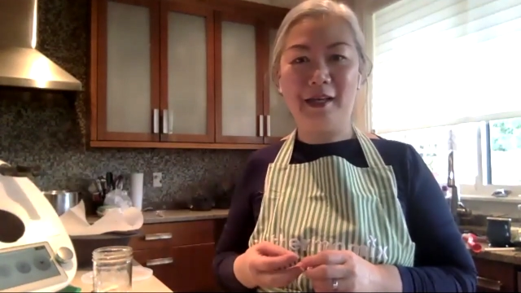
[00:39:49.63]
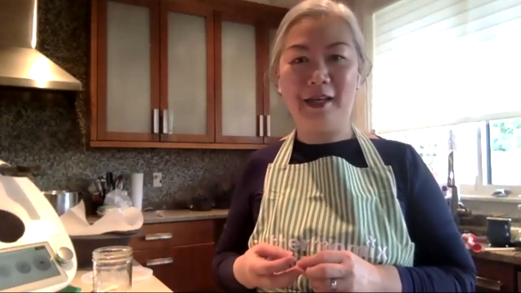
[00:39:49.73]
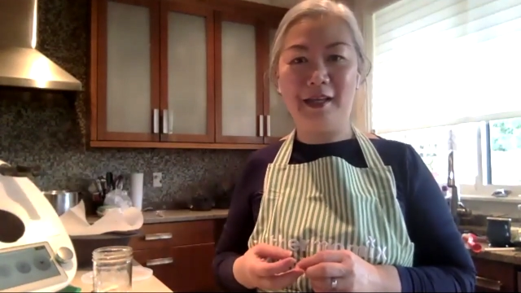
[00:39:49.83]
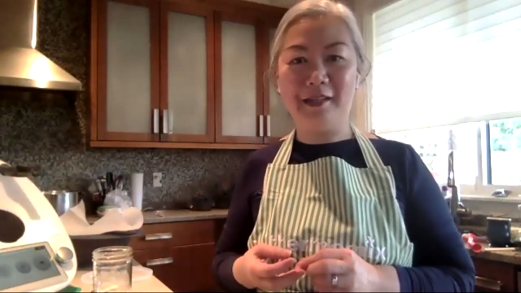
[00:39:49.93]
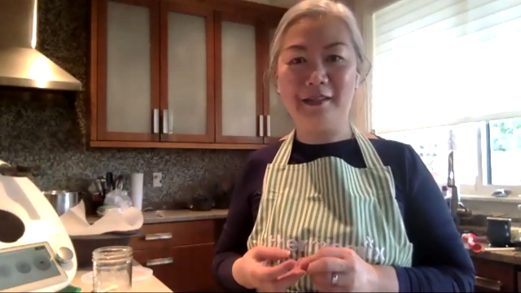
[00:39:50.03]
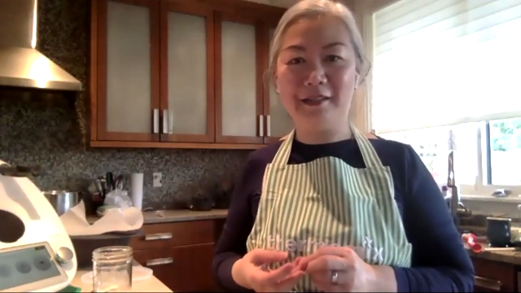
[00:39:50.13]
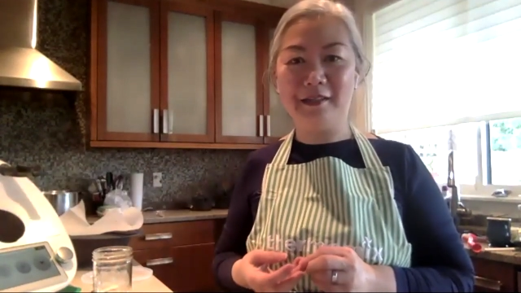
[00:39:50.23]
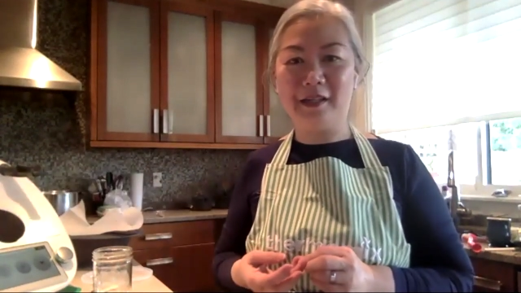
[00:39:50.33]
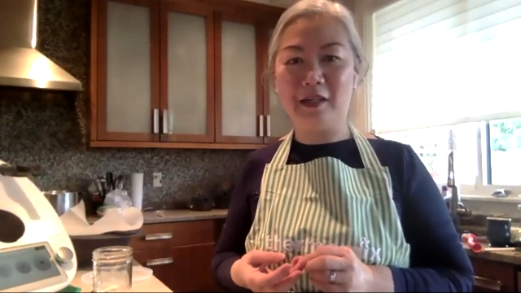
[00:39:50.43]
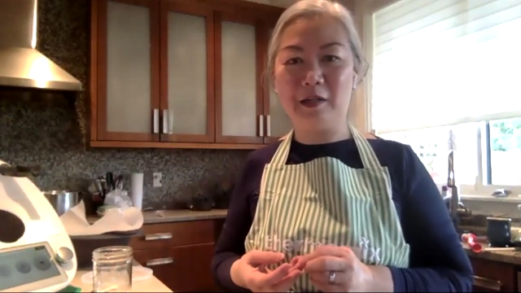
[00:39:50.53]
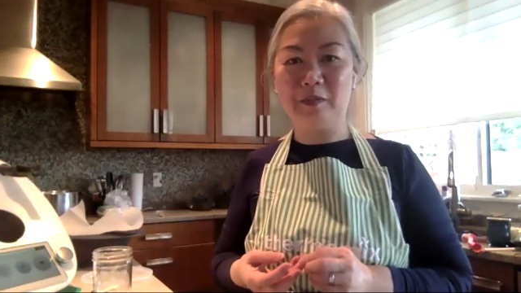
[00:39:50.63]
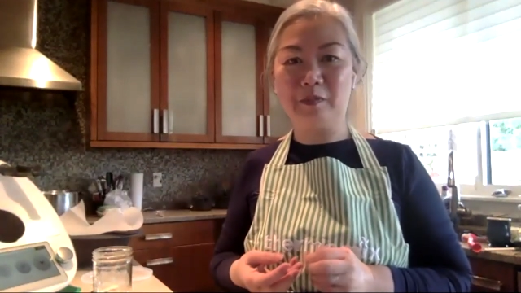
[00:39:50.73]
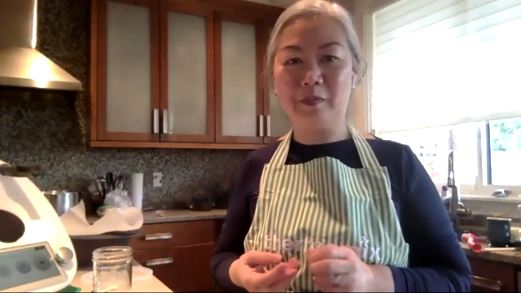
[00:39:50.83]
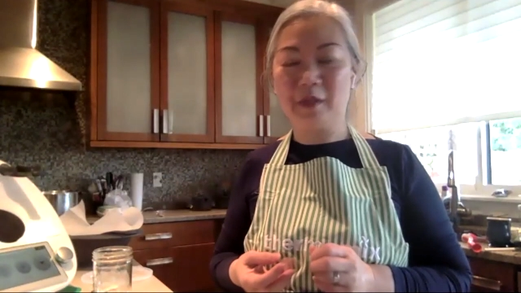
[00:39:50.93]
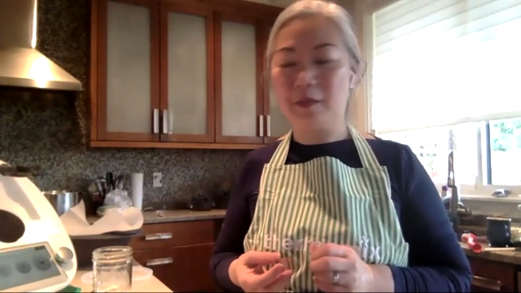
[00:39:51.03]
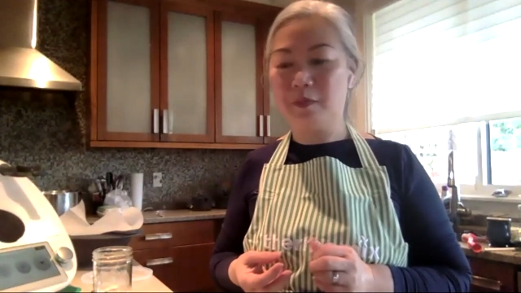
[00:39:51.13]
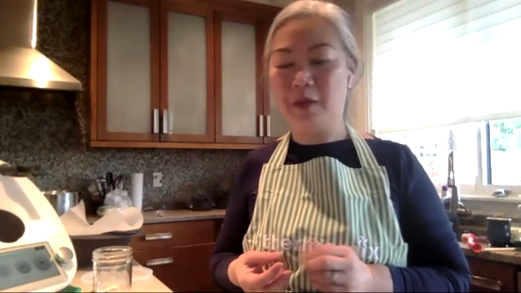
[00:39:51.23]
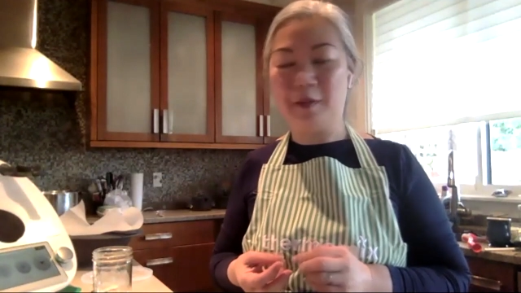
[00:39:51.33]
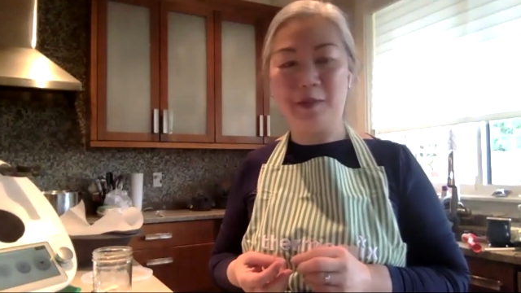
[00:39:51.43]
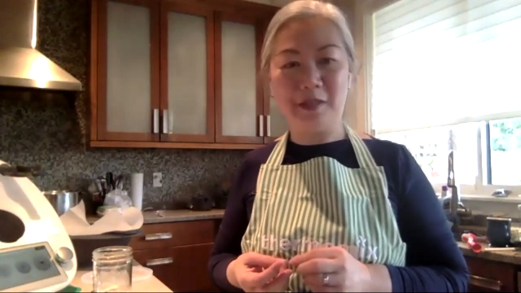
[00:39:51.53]
and
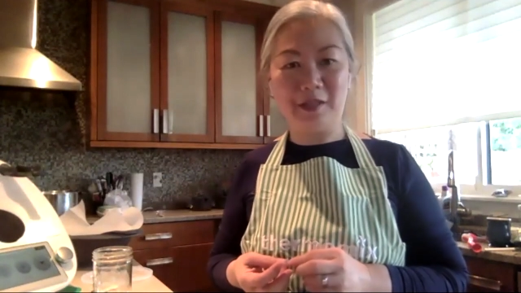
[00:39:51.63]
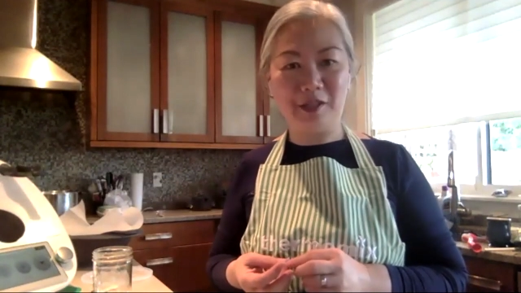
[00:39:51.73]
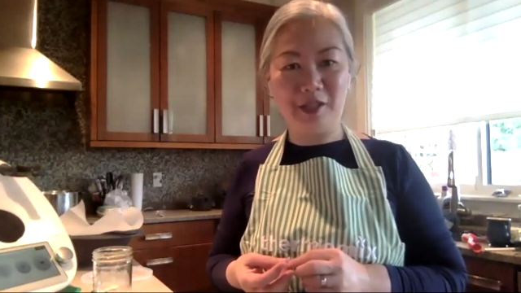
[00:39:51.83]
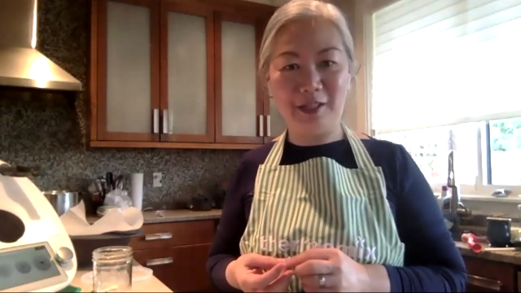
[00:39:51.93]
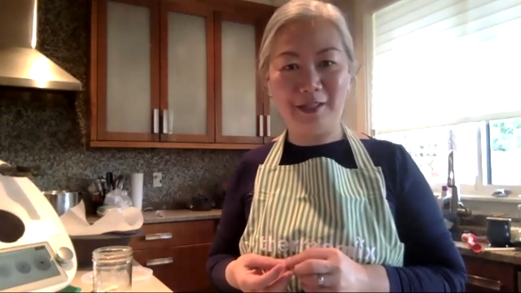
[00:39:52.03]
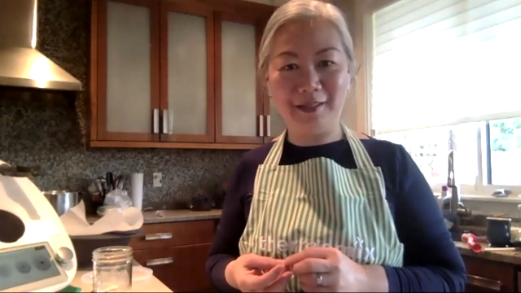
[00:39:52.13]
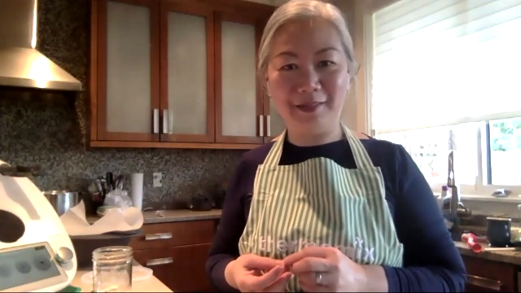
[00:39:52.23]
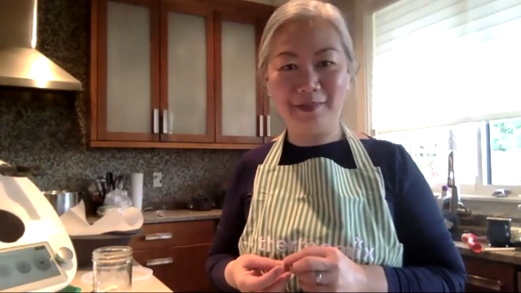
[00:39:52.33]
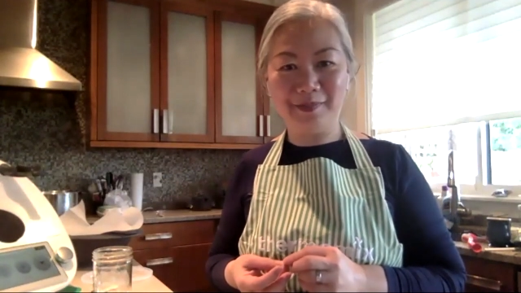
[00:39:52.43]
Parmesan cheese.